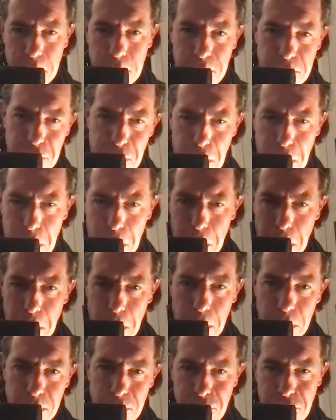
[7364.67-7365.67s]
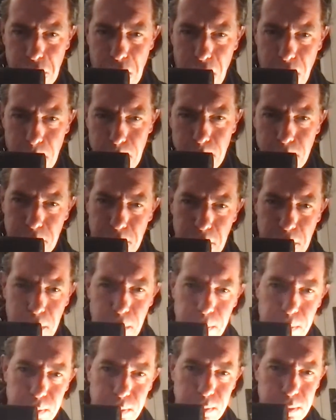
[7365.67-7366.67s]
John or James or
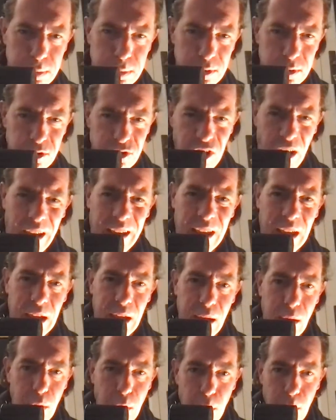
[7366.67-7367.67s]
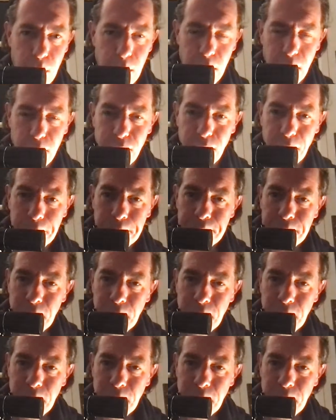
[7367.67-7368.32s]
Jackie or whatever."